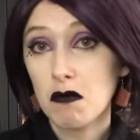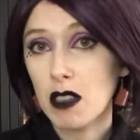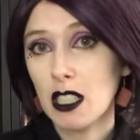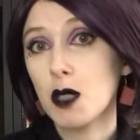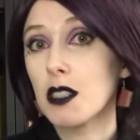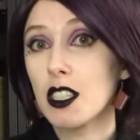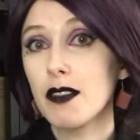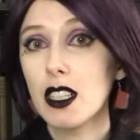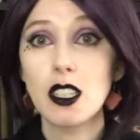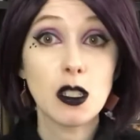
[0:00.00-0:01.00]
like,
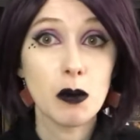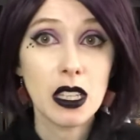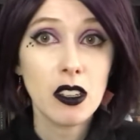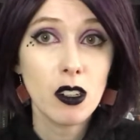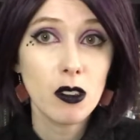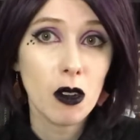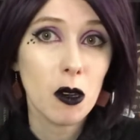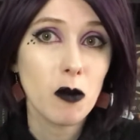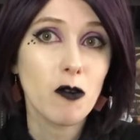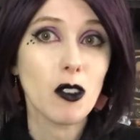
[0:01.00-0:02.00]
specifically to be their new
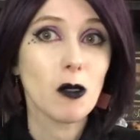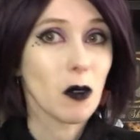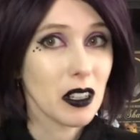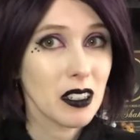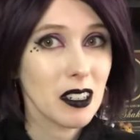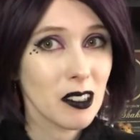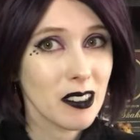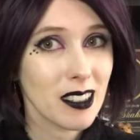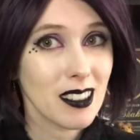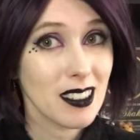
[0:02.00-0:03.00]
home for when the
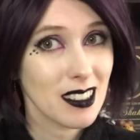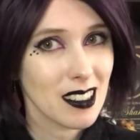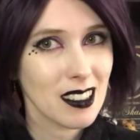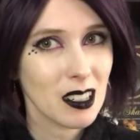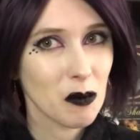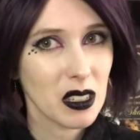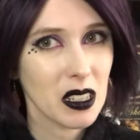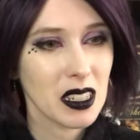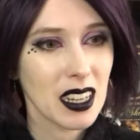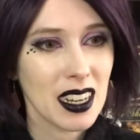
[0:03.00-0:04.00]
Earth
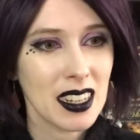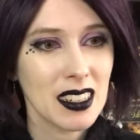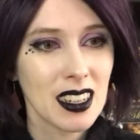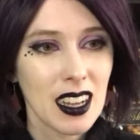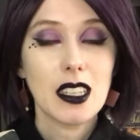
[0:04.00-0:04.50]
completely died.